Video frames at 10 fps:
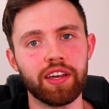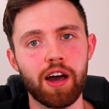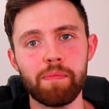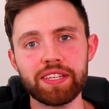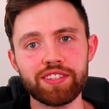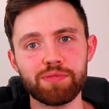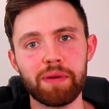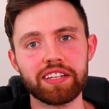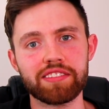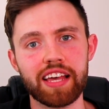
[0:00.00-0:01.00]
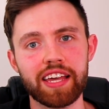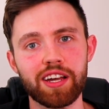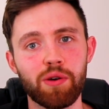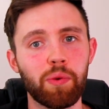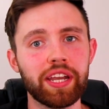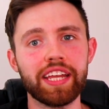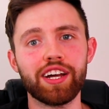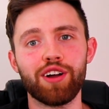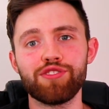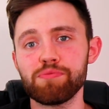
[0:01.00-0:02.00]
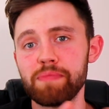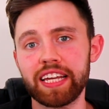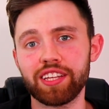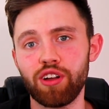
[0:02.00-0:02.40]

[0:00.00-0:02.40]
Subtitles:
A business might say, we need $100 million,